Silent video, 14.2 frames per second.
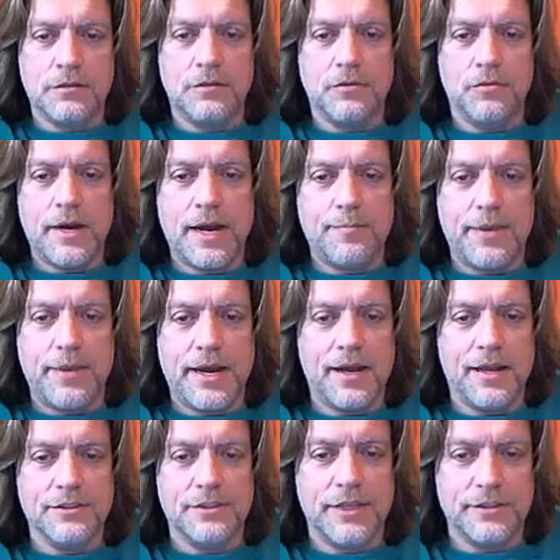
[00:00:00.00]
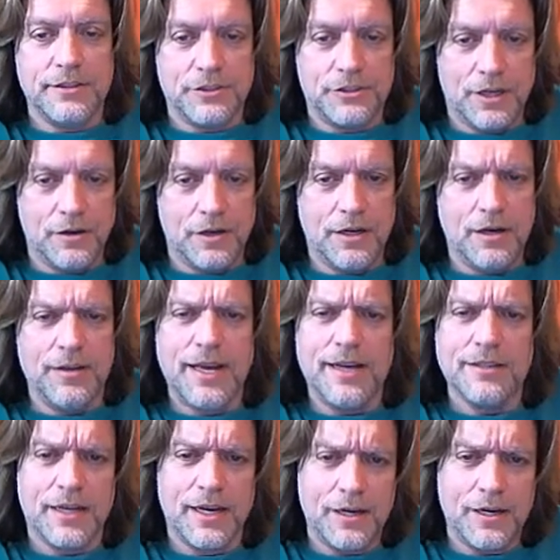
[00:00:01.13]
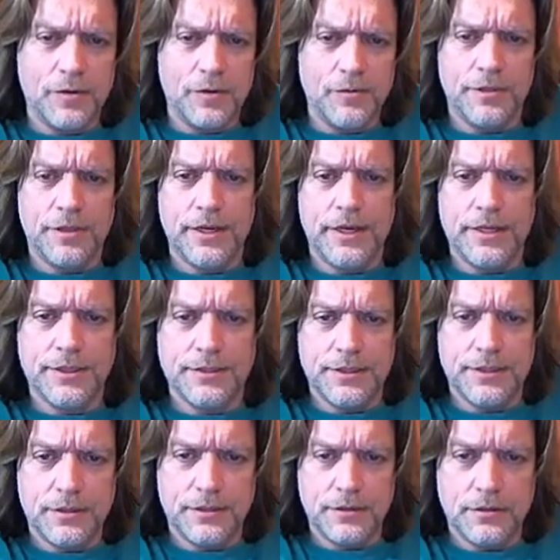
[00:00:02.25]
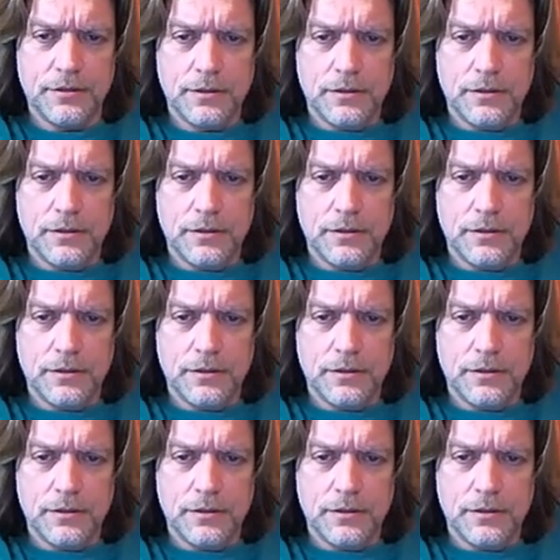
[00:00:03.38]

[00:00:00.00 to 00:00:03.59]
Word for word: Rob Ballas says a Soho. That's kind of what we're thinking, too.